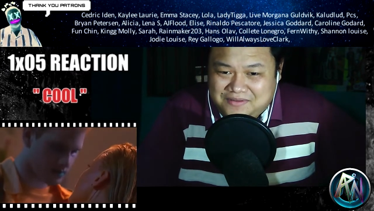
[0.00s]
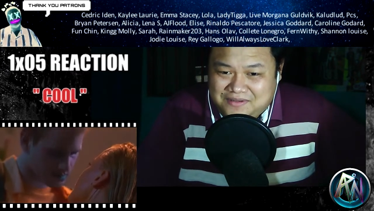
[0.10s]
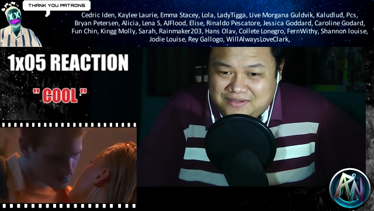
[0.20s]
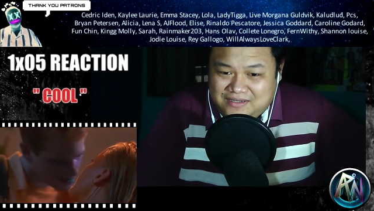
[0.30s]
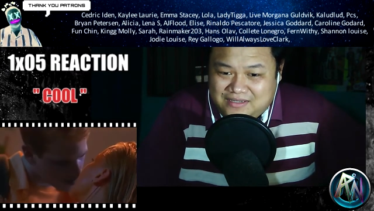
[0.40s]

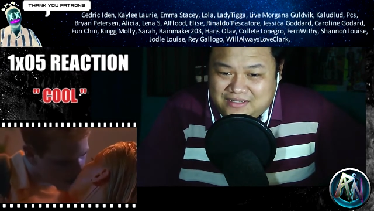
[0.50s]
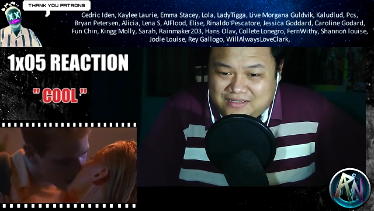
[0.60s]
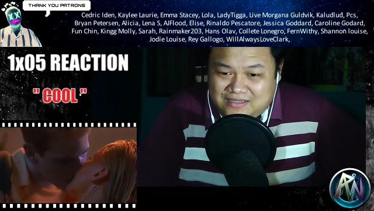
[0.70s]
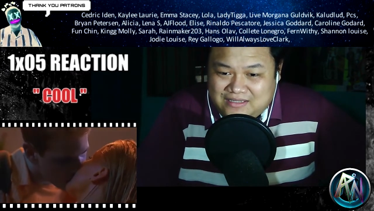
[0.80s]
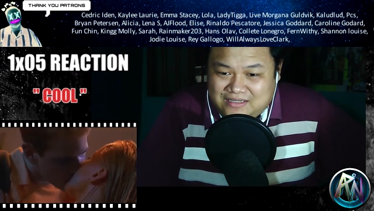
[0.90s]

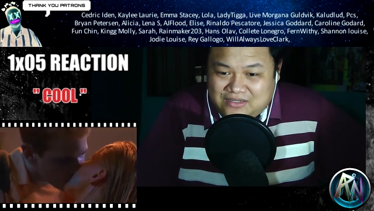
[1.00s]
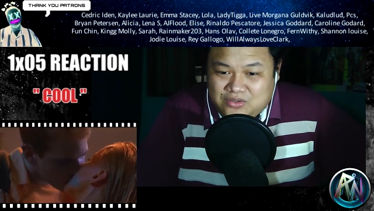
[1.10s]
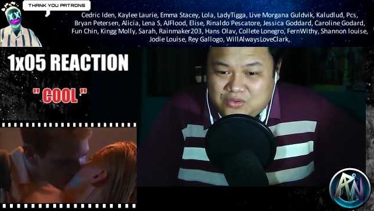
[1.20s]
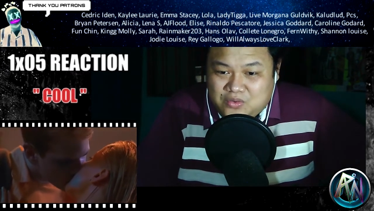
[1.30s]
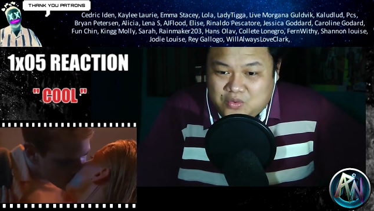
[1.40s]

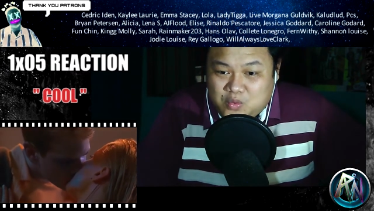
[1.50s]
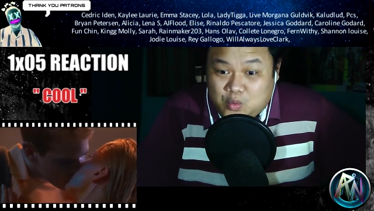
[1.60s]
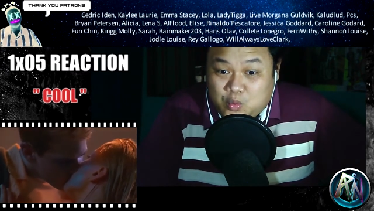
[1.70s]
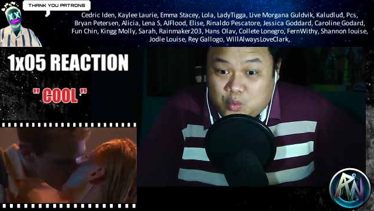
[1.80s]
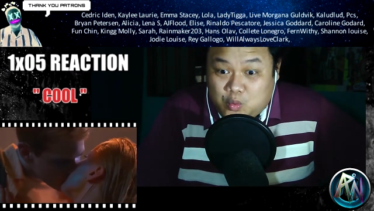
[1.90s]

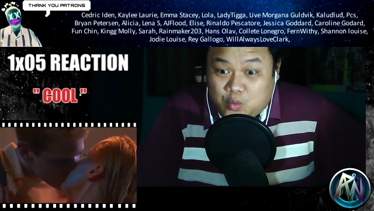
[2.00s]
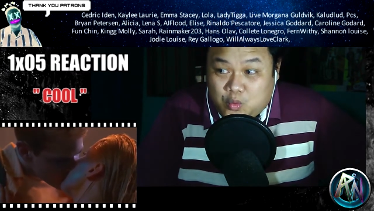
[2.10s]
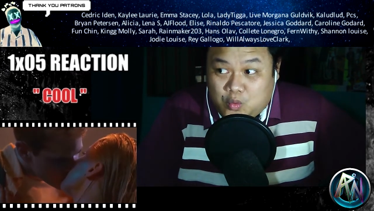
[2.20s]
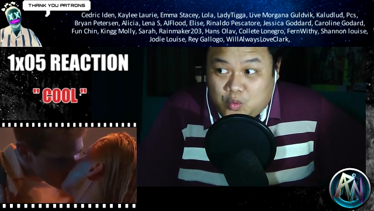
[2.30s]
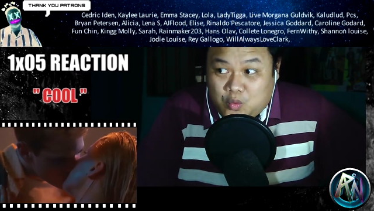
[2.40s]

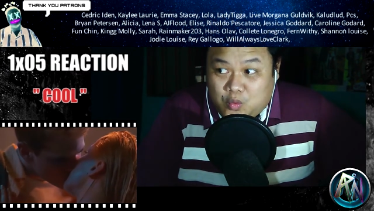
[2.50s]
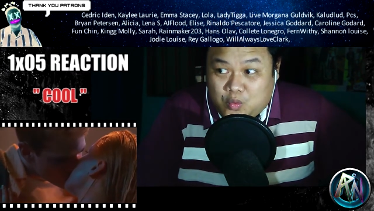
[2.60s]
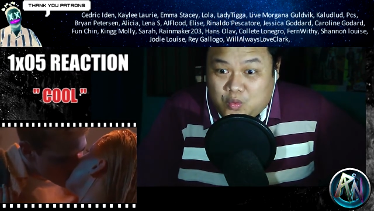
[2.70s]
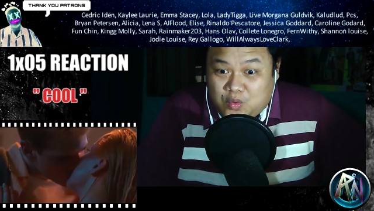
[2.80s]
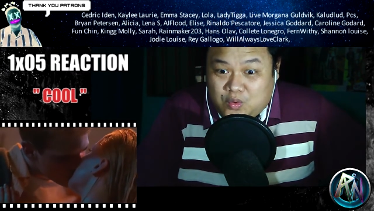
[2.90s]

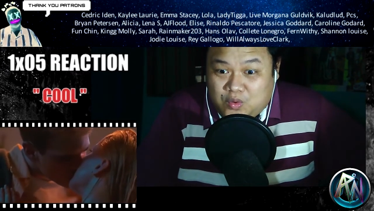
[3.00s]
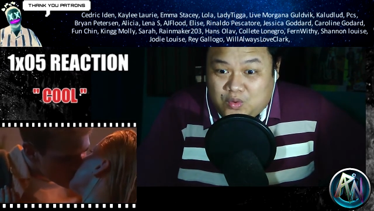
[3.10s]
Nobody speaks.